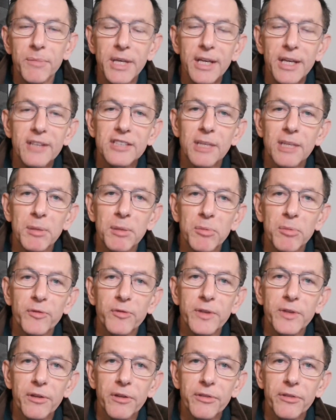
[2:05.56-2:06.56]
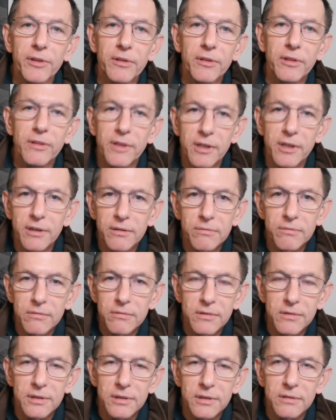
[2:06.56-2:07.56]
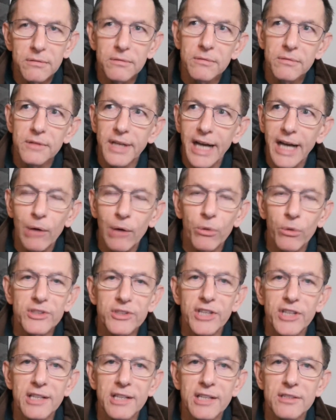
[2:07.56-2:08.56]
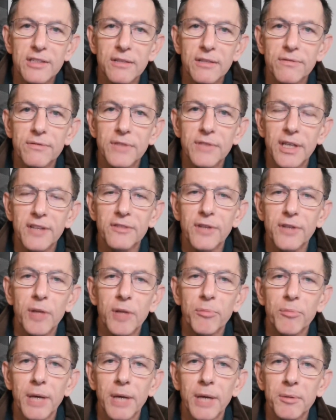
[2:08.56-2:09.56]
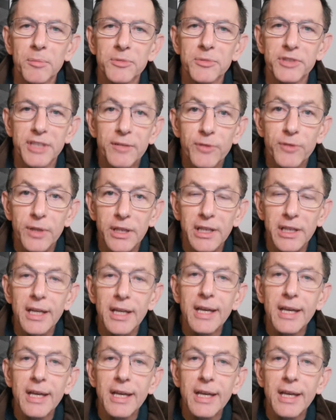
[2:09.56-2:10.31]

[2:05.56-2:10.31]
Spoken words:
Some people feel the outward signs of heart problems differently.